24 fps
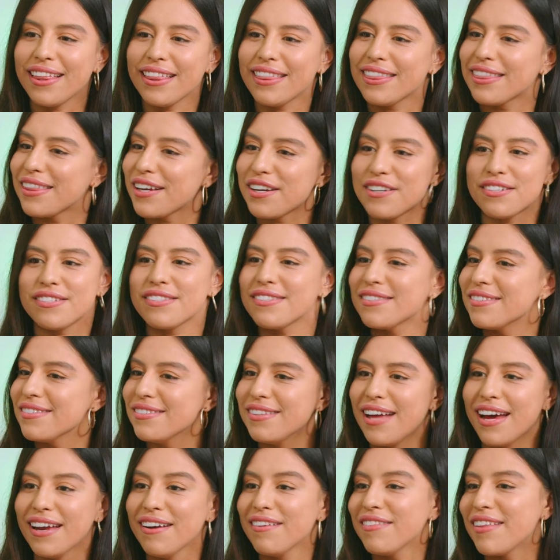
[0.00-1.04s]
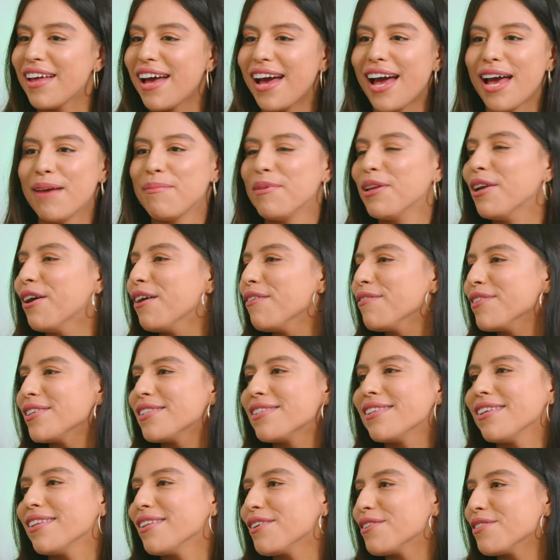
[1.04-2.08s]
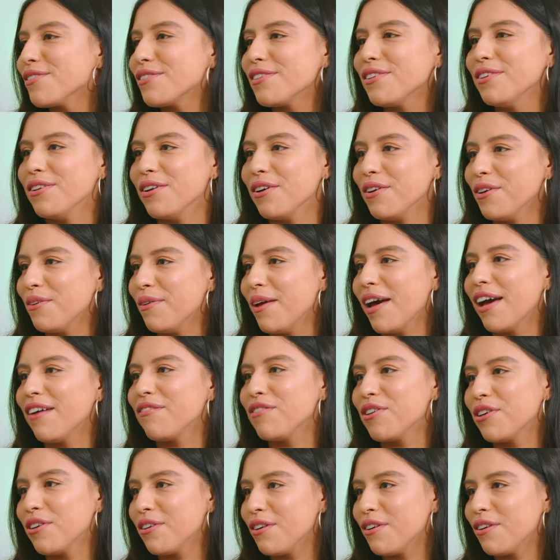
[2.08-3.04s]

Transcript: there's none of that. I mean, obviously there's, you have your